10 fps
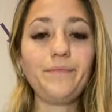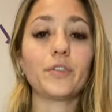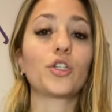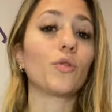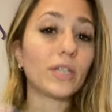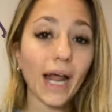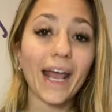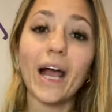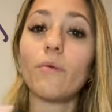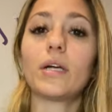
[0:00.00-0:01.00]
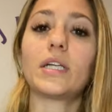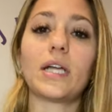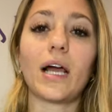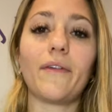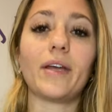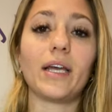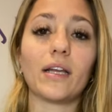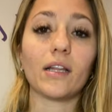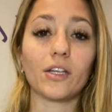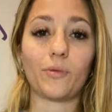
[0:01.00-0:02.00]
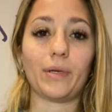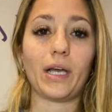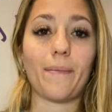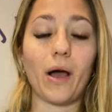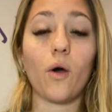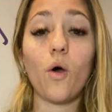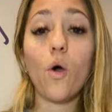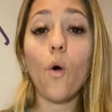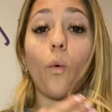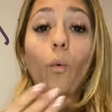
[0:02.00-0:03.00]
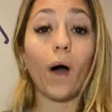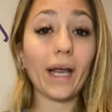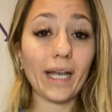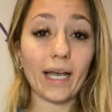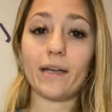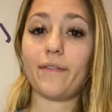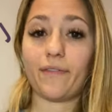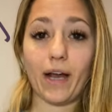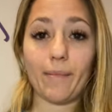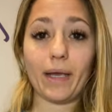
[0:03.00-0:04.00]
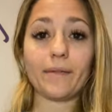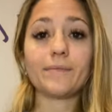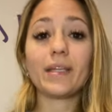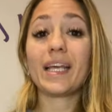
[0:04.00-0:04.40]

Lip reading: So today I wanted to dive in a little bit about why negative framing